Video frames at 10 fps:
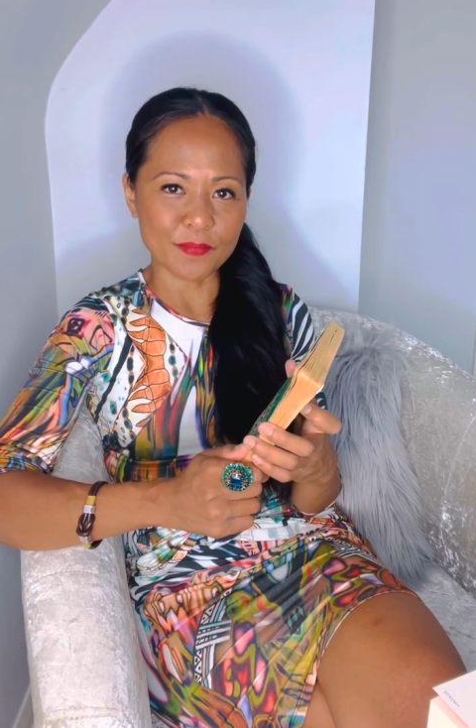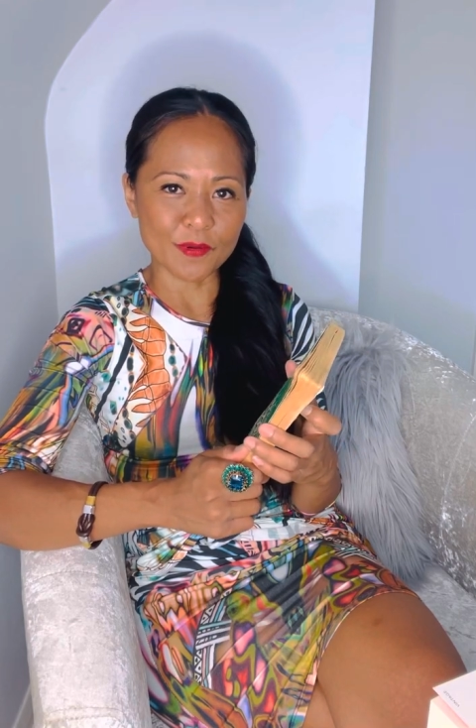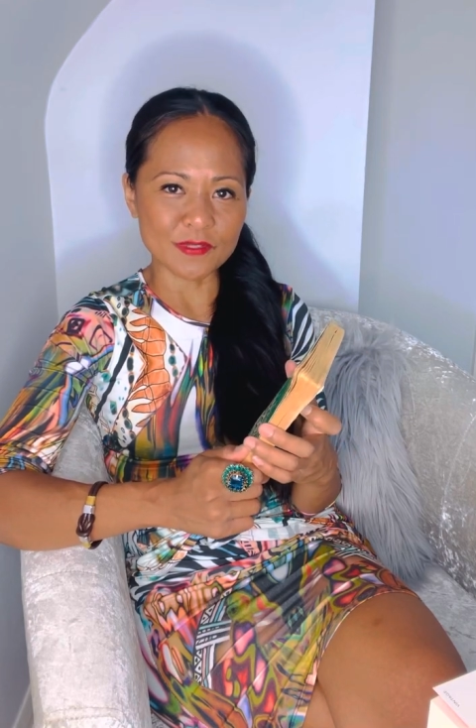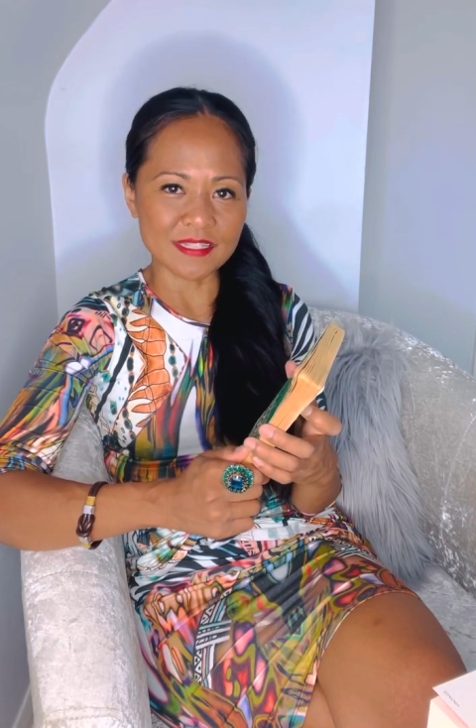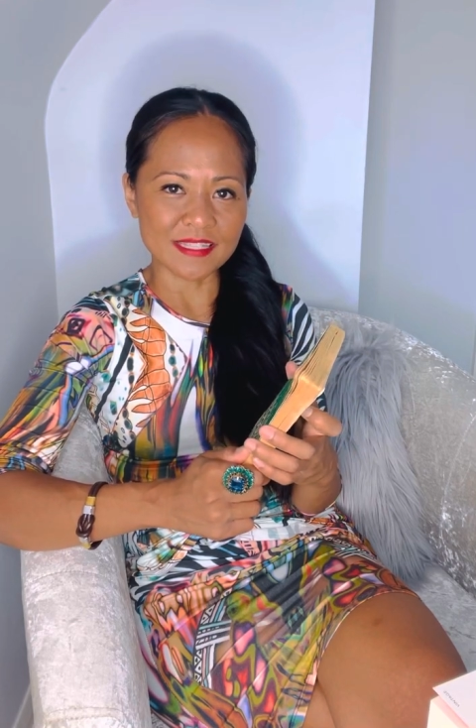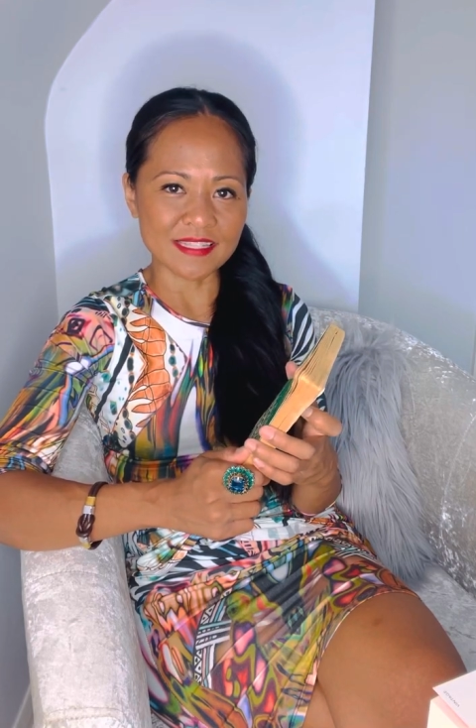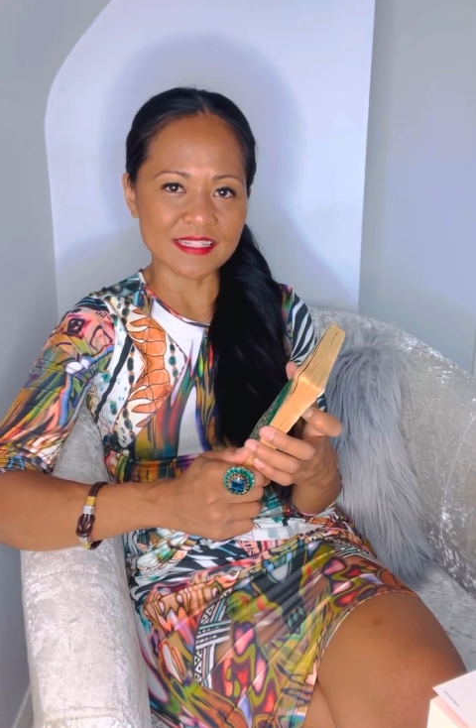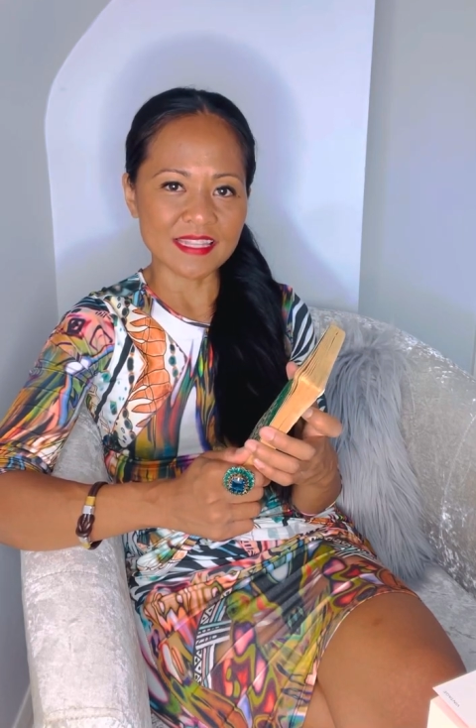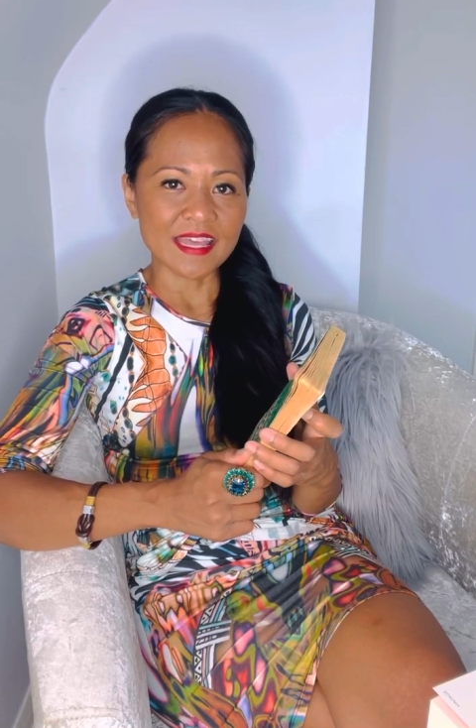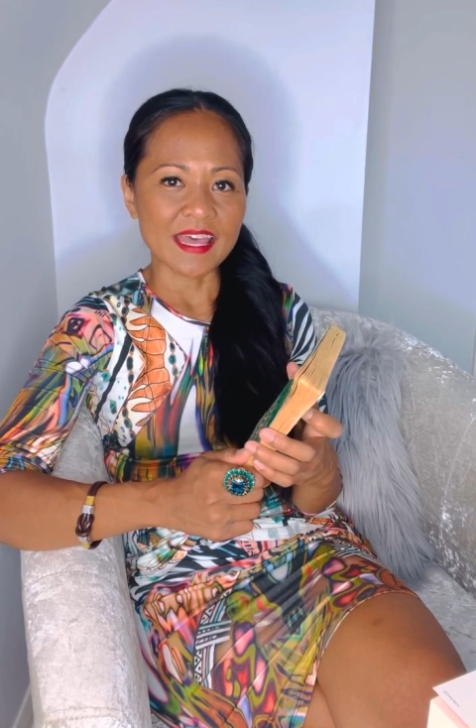
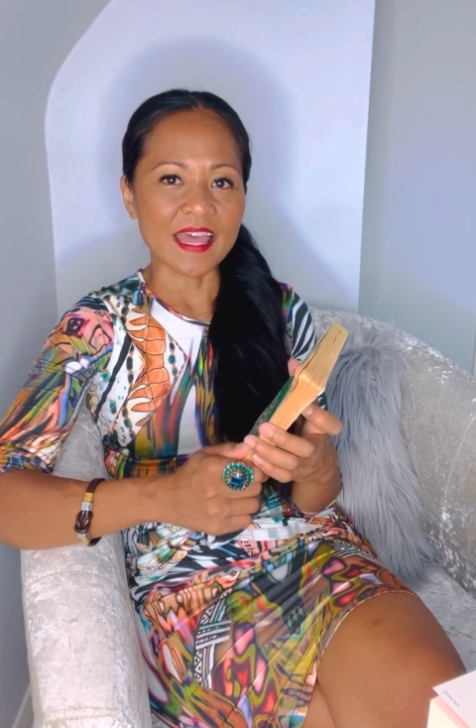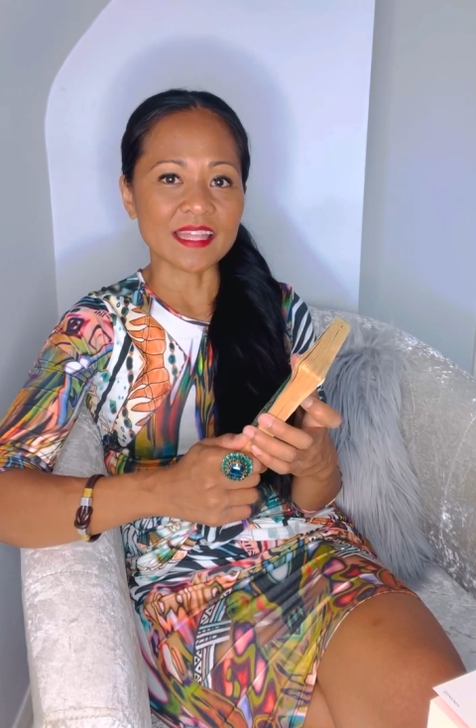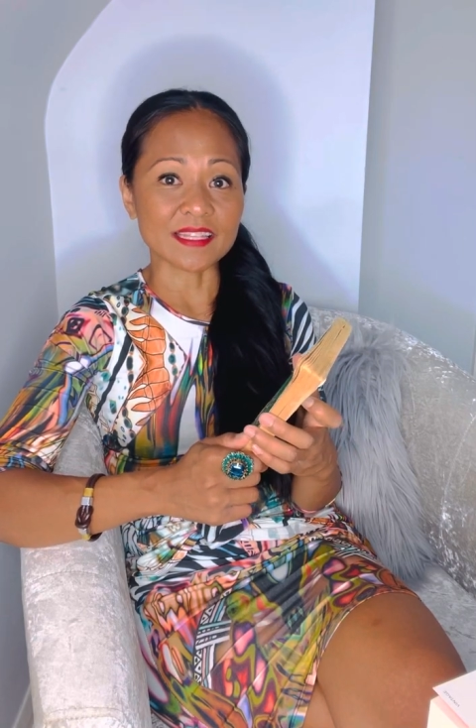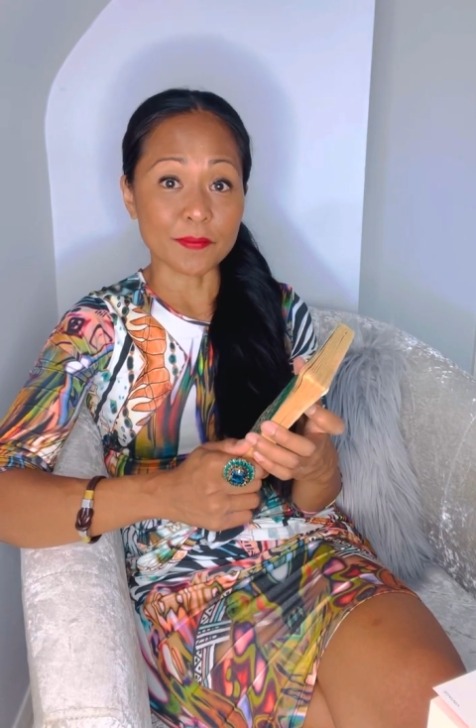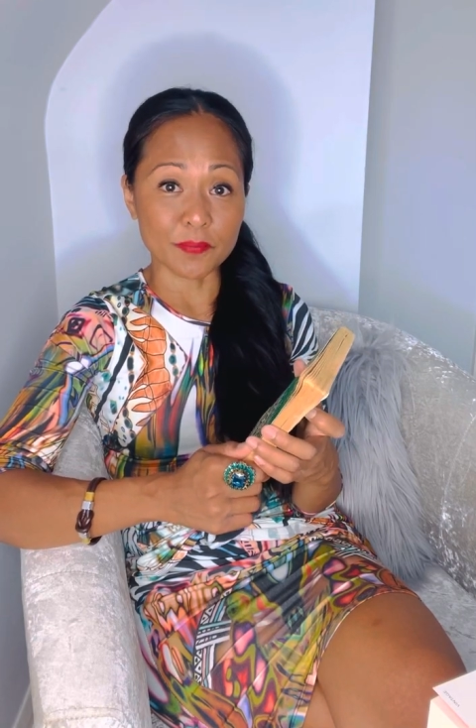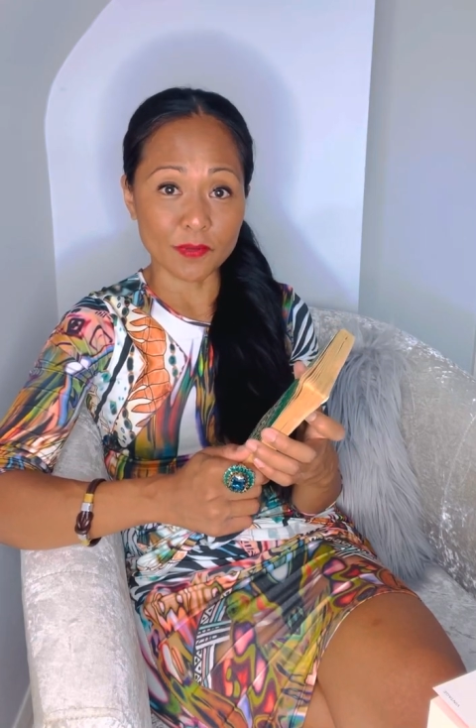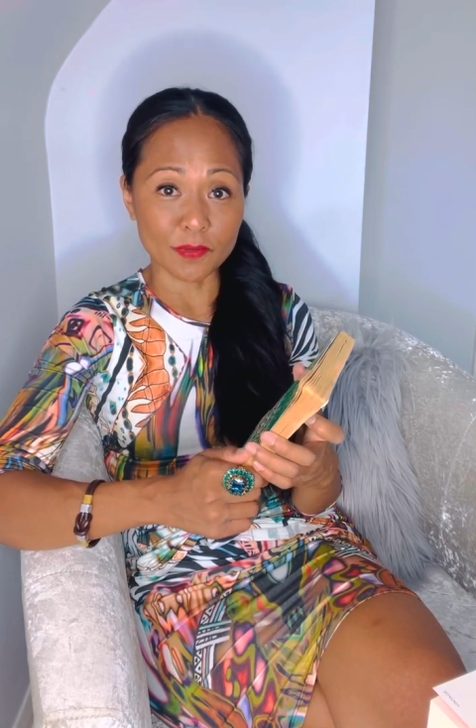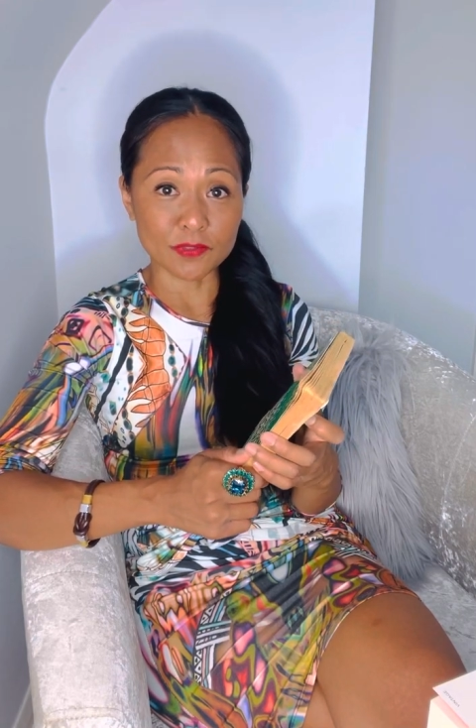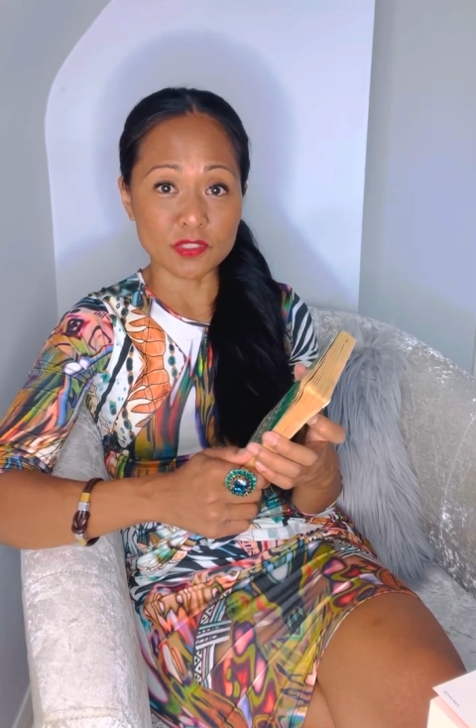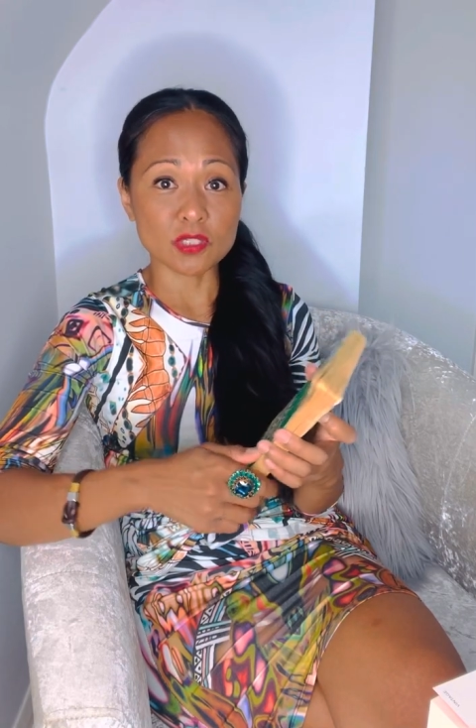process and
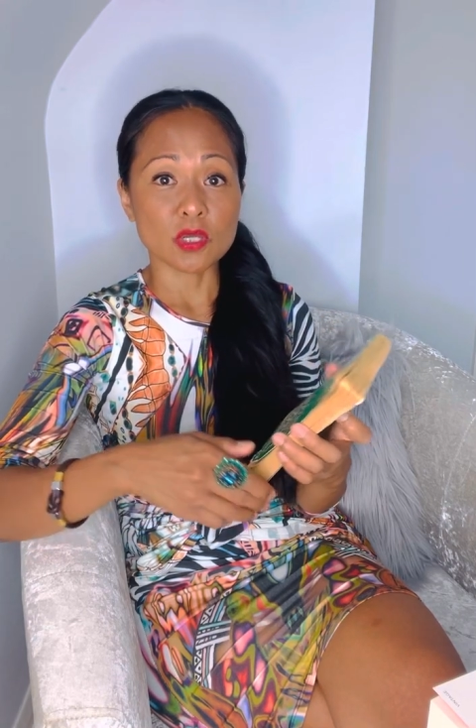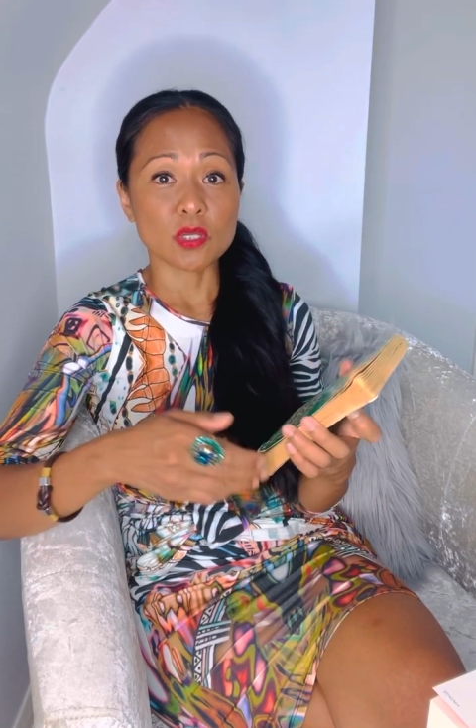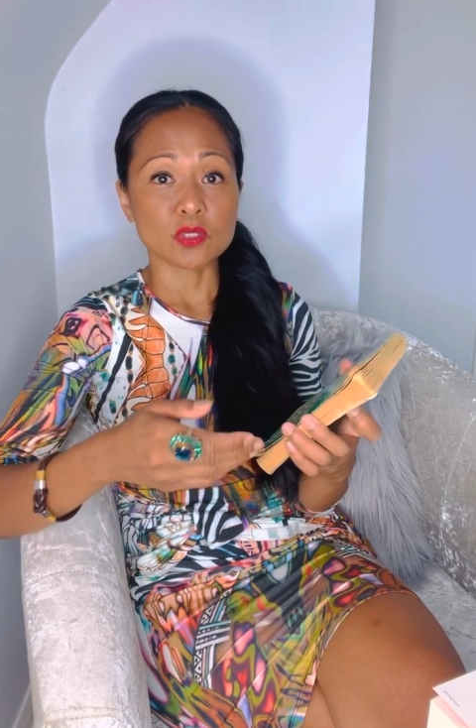approach